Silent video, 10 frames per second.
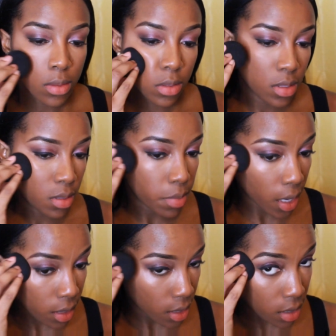Using the
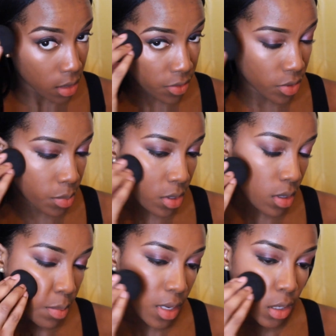back end of the
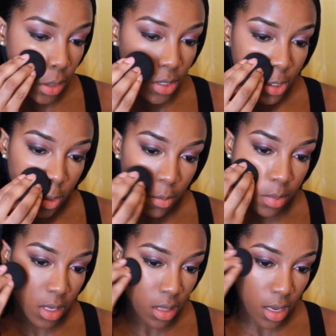Beauty Blender to
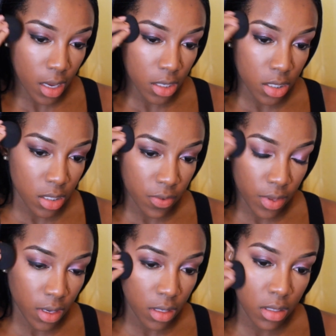blend the edges
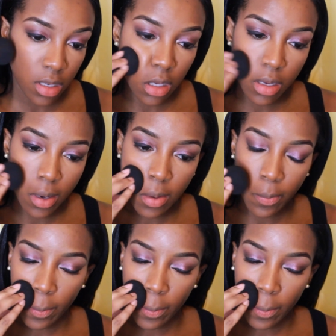of the concealer,